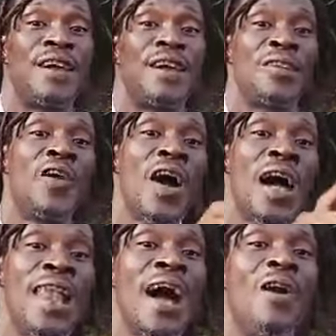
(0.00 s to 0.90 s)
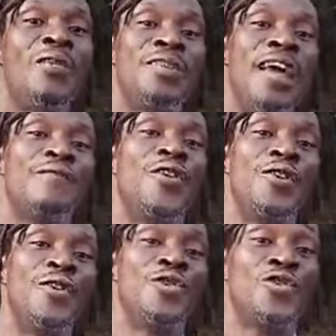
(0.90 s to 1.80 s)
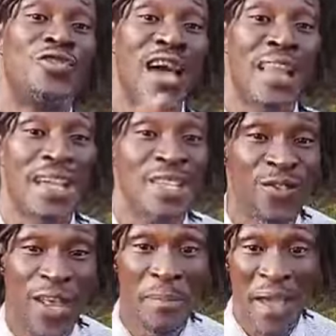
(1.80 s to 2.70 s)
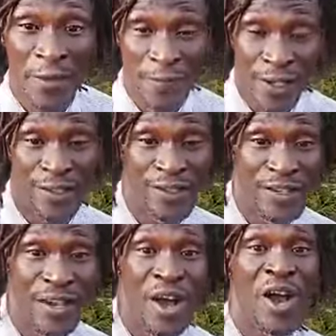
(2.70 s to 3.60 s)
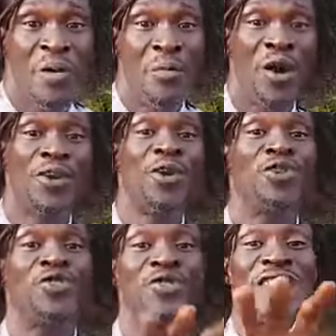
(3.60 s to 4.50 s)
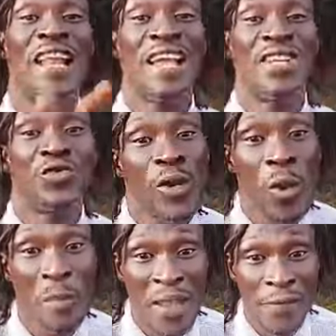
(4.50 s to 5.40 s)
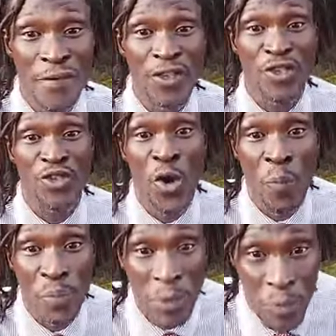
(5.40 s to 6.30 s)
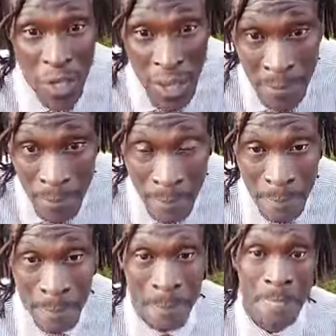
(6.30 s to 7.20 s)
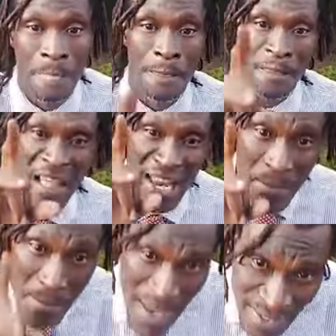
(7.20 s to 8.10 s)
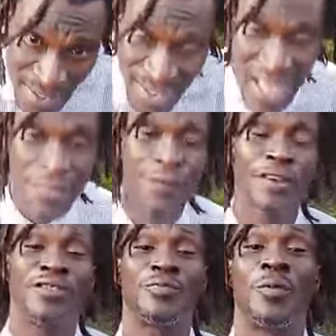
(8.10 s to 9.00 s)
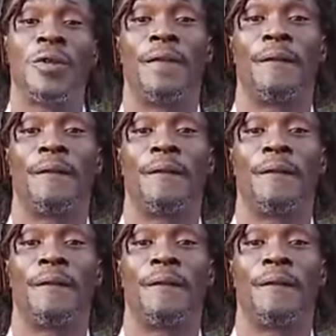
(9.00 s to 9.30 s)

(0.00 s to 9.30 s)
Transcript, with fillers: Not allow them for use your talent for their benefit. But use your talents where go benefit young people. Them. Eh? And the message that's for this morning.